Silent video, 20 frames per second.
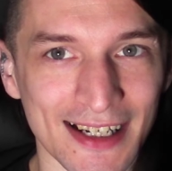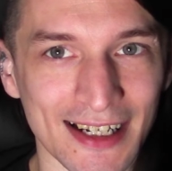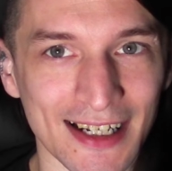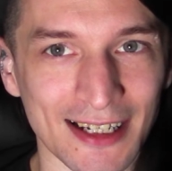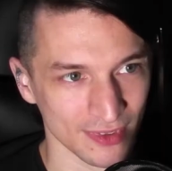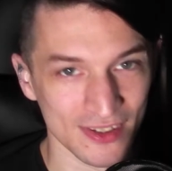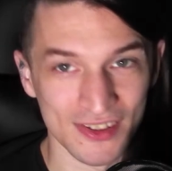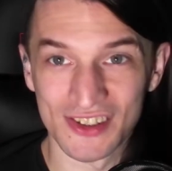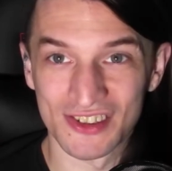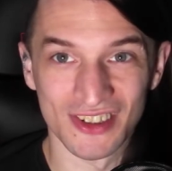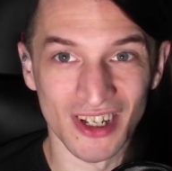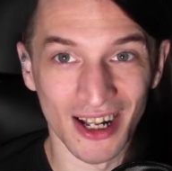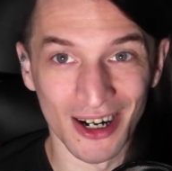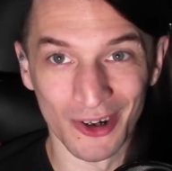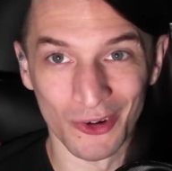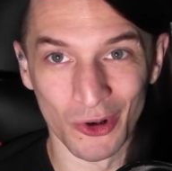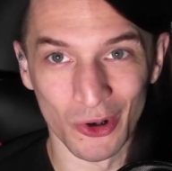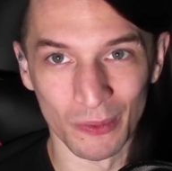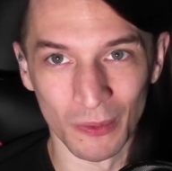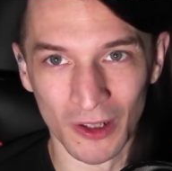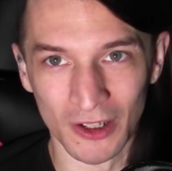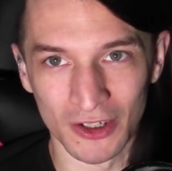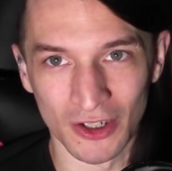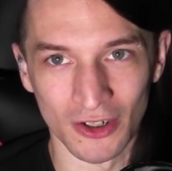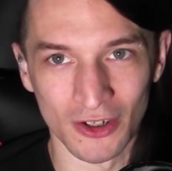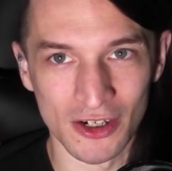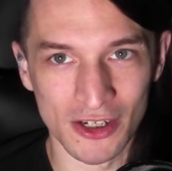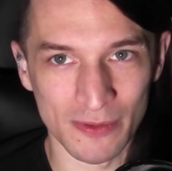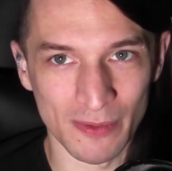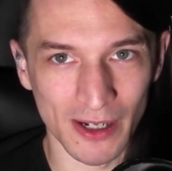did it. This is not a normal
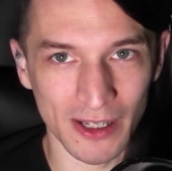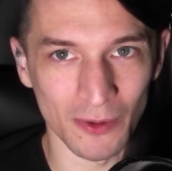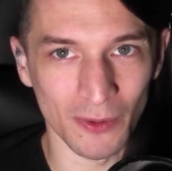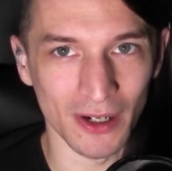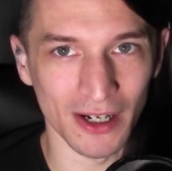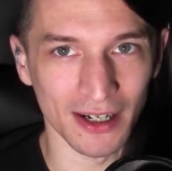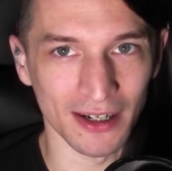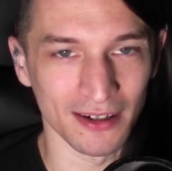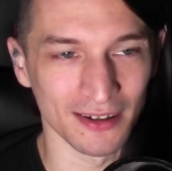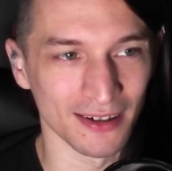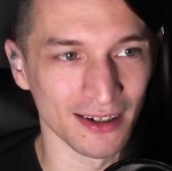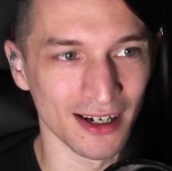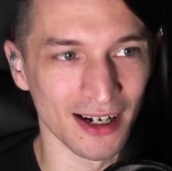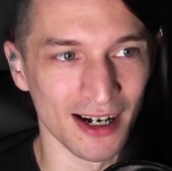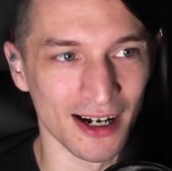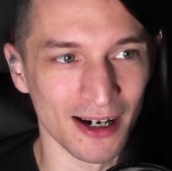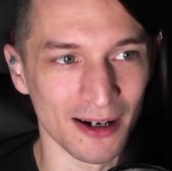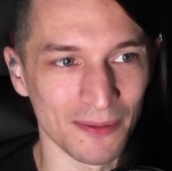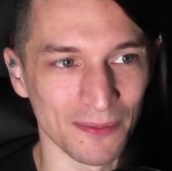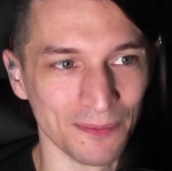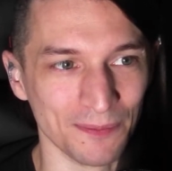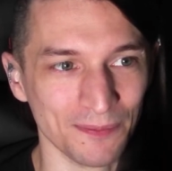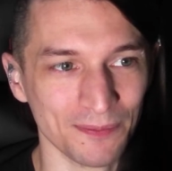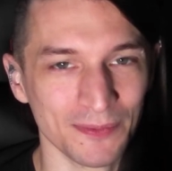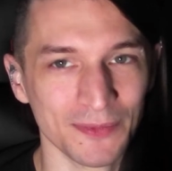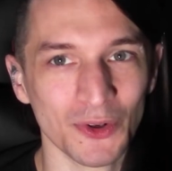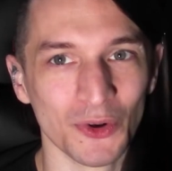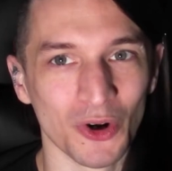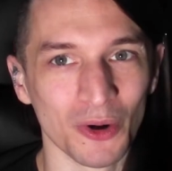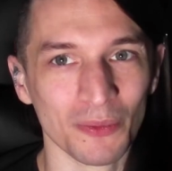occurrence, by the way.
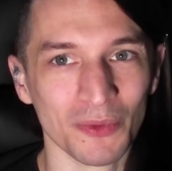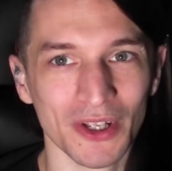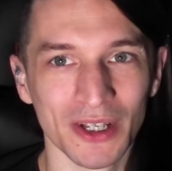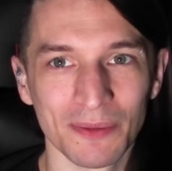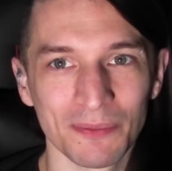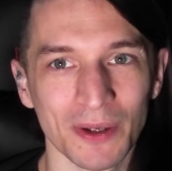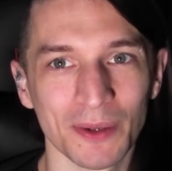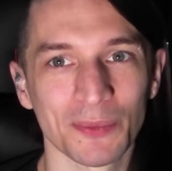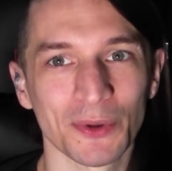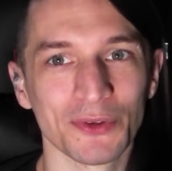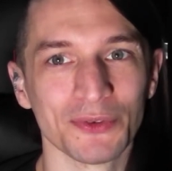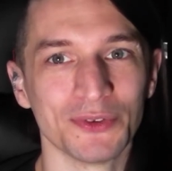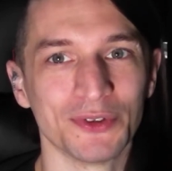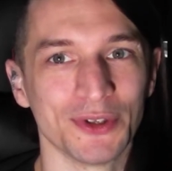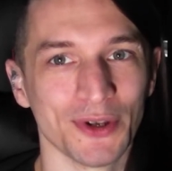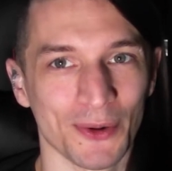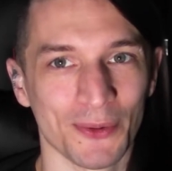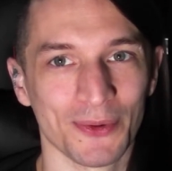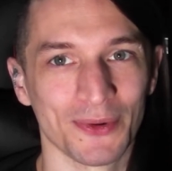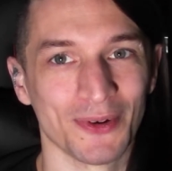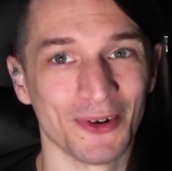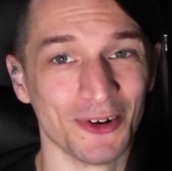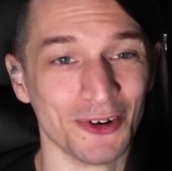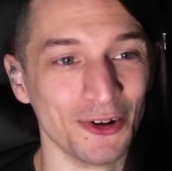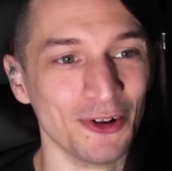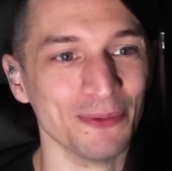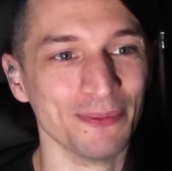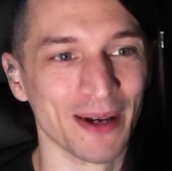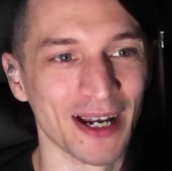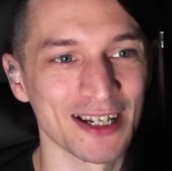Normally, people don't
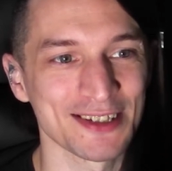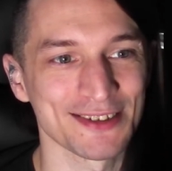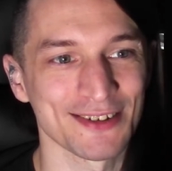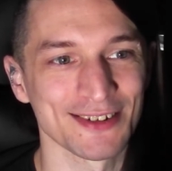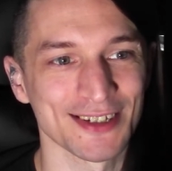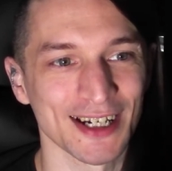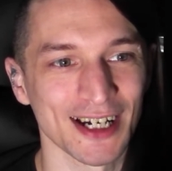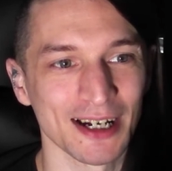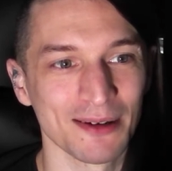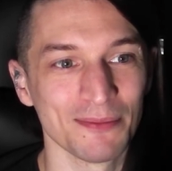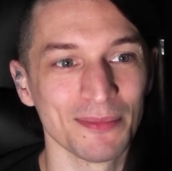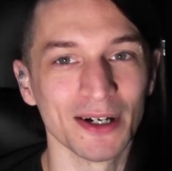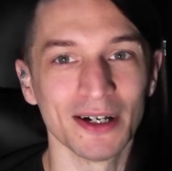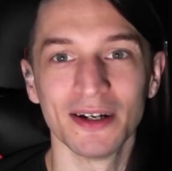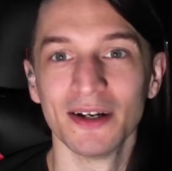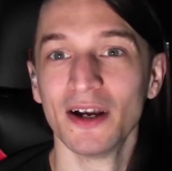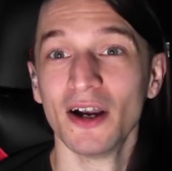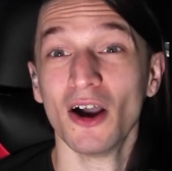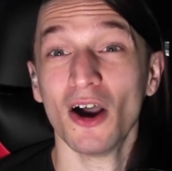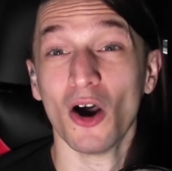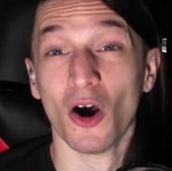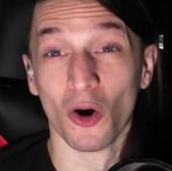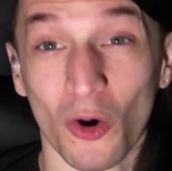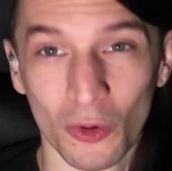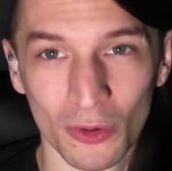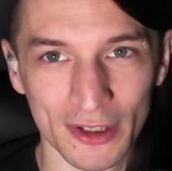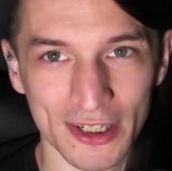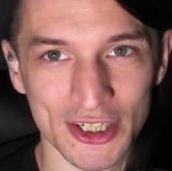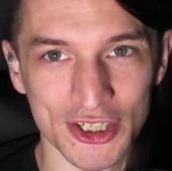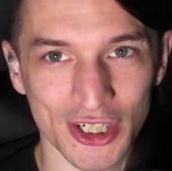hold past their time, but
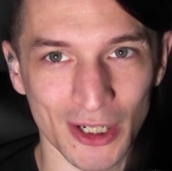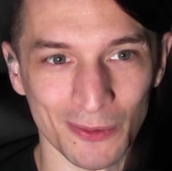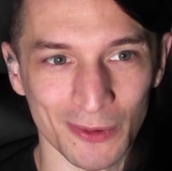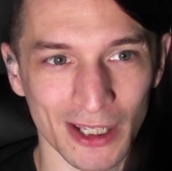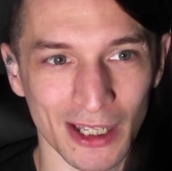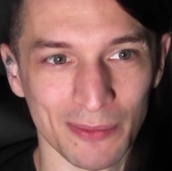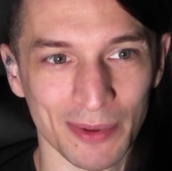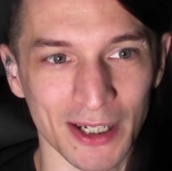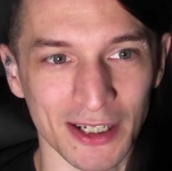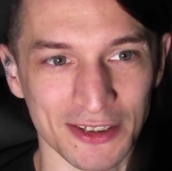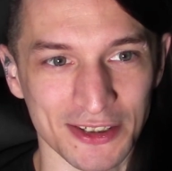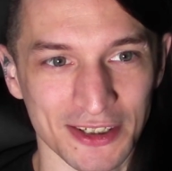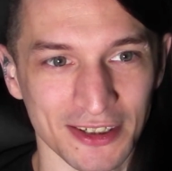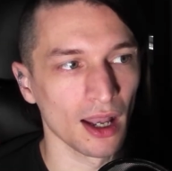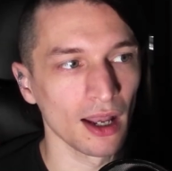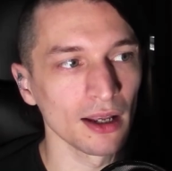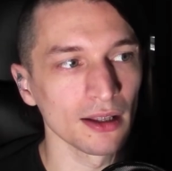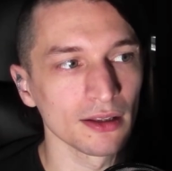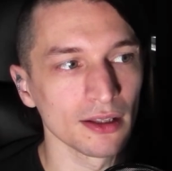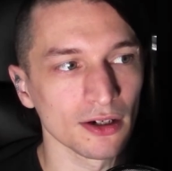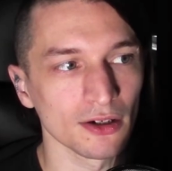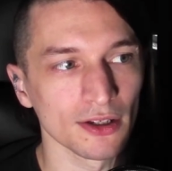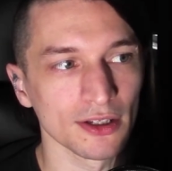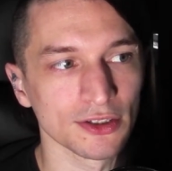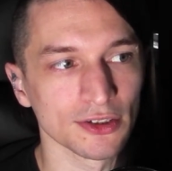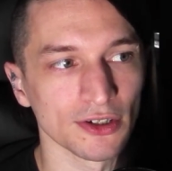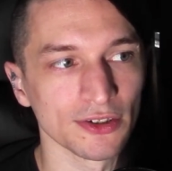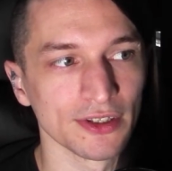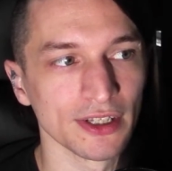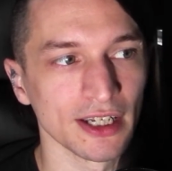holy shit, were they pissed. I literally
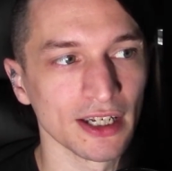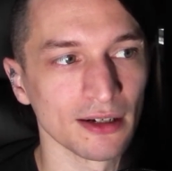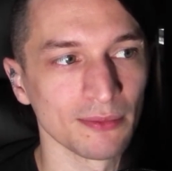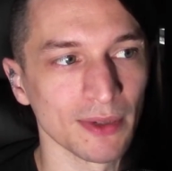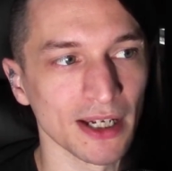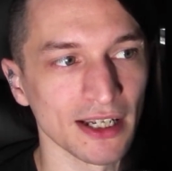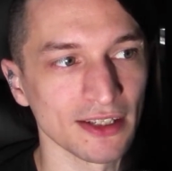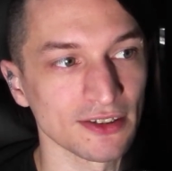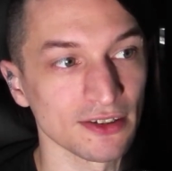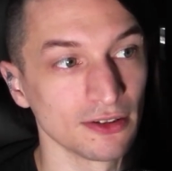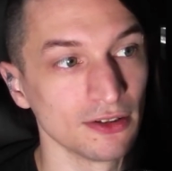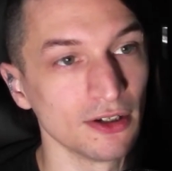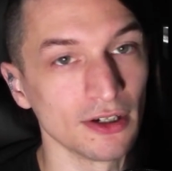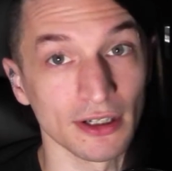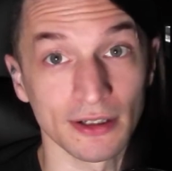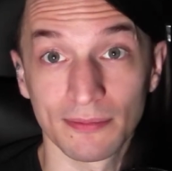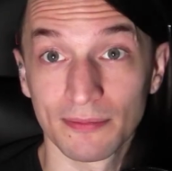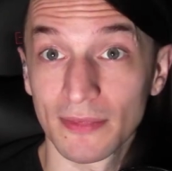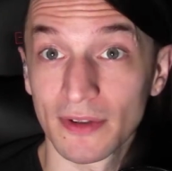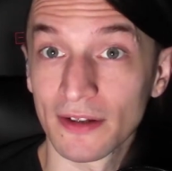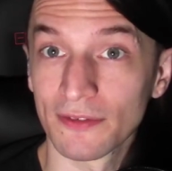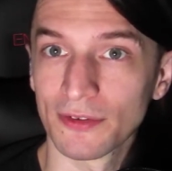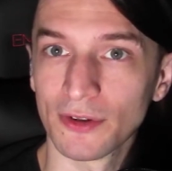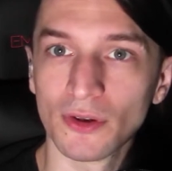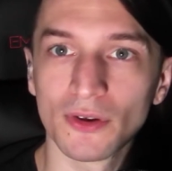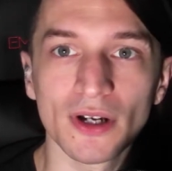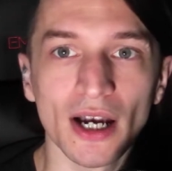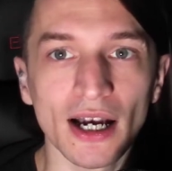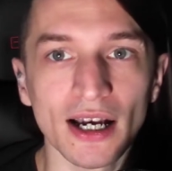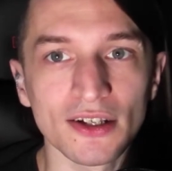told the inmates, look, if
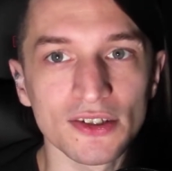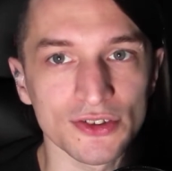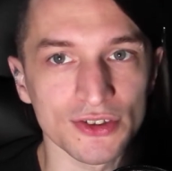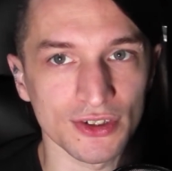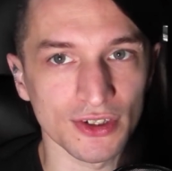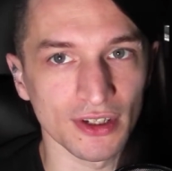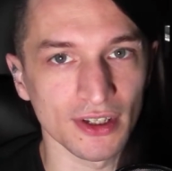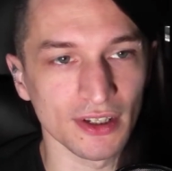you guys